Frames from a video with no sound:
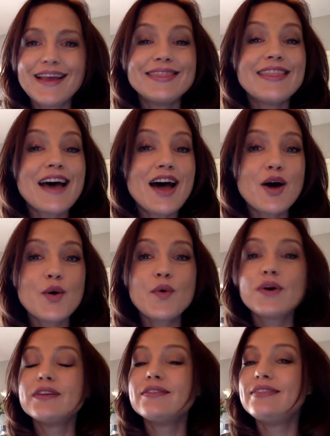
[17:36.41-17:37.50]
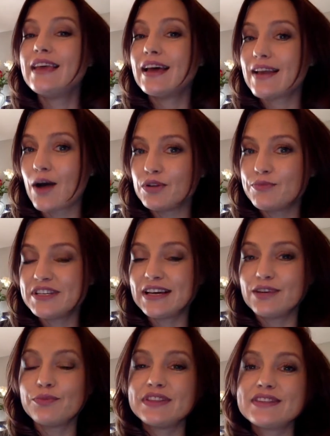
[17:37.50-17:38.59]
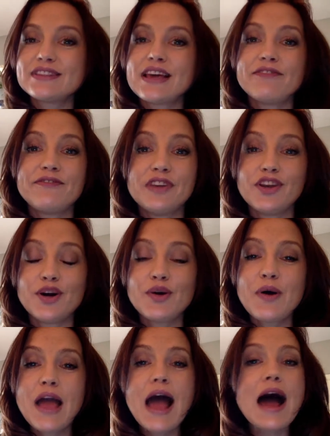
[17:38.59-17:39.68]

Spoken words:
Now that I will be done with this live video,